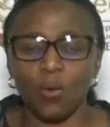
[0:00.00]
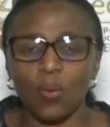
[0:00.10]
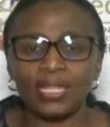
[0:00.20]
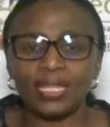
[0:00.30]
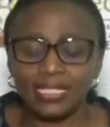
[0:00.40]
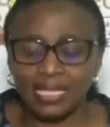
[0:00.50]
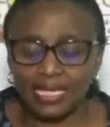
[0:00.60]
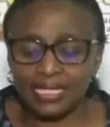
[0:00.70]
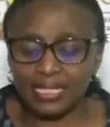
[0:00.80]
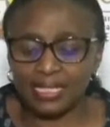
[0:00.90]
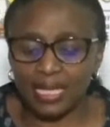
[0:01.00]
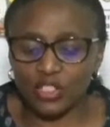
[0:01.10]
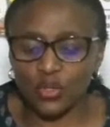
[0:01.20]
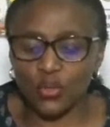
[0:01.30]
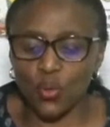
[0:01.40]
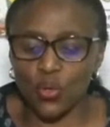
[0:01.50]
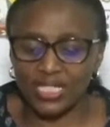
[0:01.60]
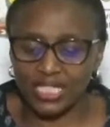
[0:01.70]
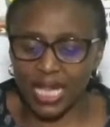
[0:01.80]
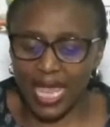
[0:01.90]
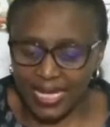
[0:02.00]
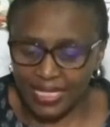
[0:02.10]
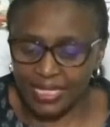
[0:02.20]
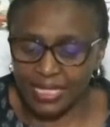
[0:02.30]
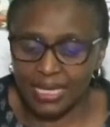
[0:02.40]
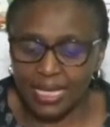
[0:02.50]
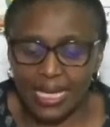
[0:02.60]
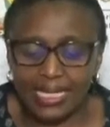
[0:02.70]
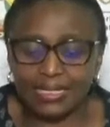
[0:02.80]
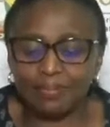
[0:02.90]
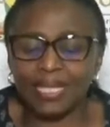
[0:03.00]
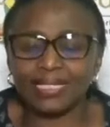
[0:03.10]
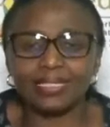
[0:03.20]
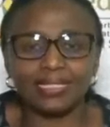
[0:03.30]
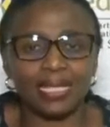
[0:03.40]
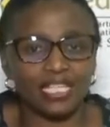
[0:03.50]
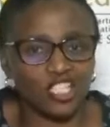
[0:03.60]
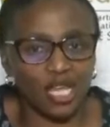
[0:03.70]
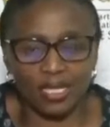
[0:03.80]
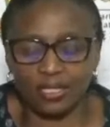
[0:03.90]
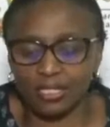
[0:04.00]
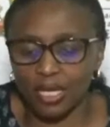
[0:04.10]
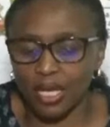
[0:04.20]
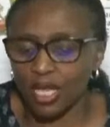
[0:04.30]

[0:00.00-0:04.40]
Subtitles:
When the instruction says to you, change, it means change.